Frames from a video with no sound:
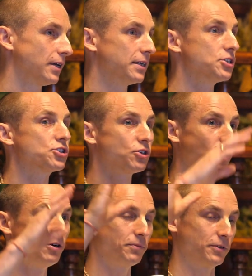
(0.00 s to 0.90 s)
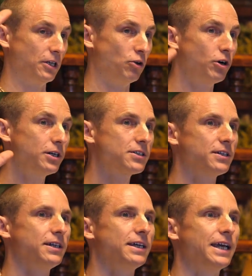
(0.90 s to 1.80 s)
And he saw the Lord,
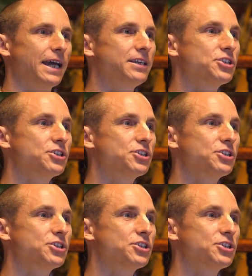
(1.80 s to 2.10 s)
and